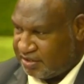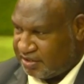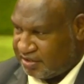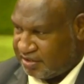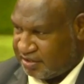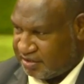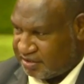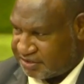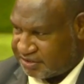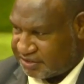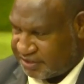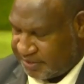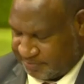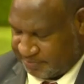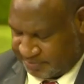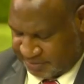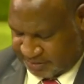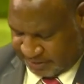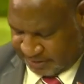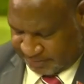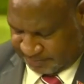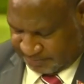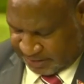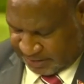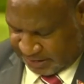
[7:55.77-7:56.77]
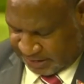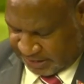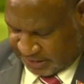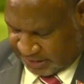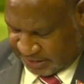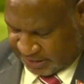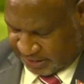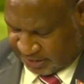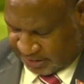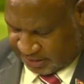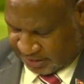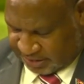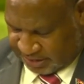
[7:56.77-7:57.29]
Also sampler,
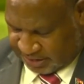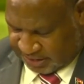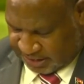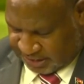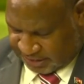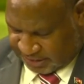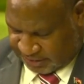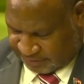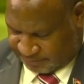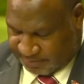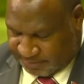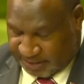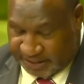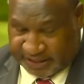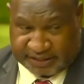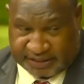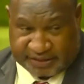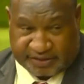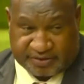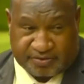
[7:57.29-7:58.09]
he earning money